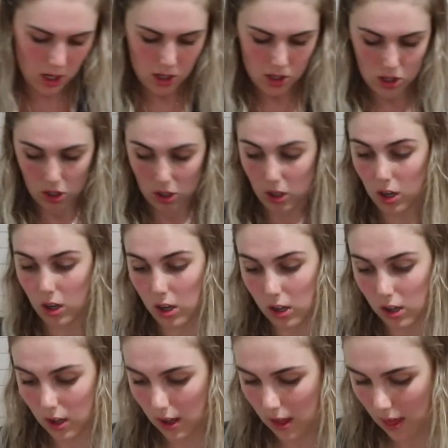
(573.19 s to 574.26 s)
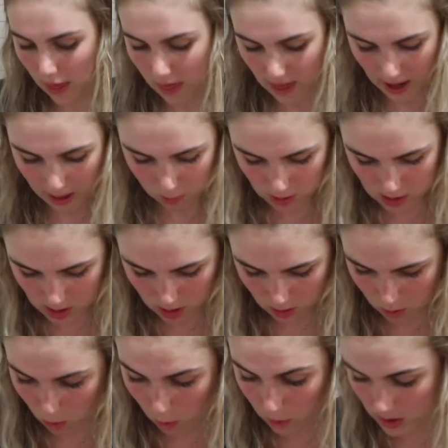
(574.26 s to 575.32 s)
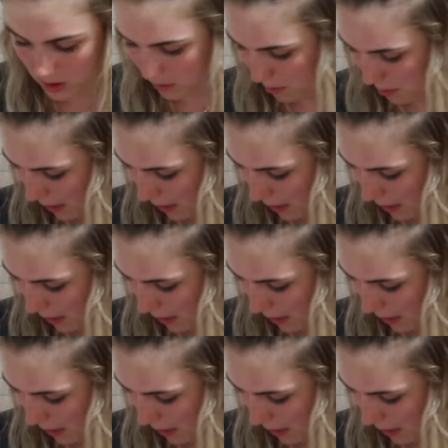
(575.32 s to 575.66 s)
So that was an awesome